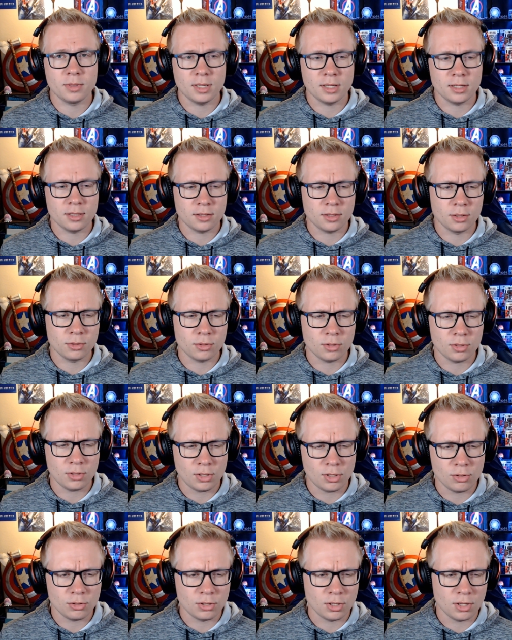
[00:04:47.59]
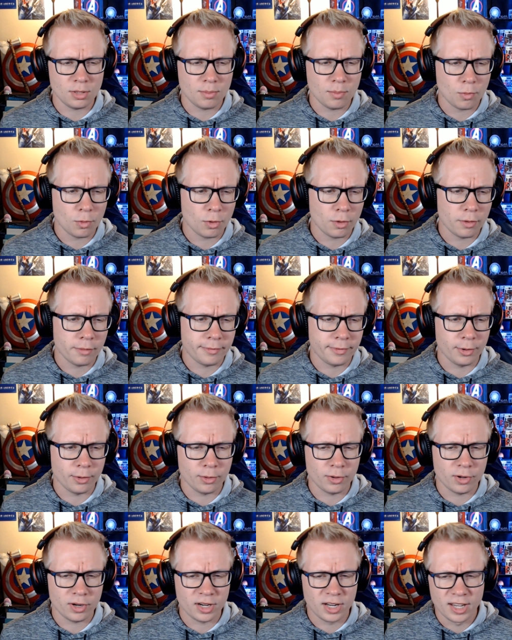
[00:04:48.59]
as those are usually more of
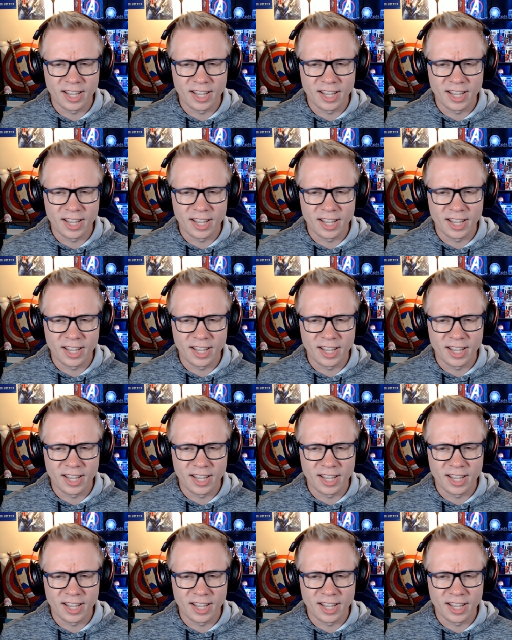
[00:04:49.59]
your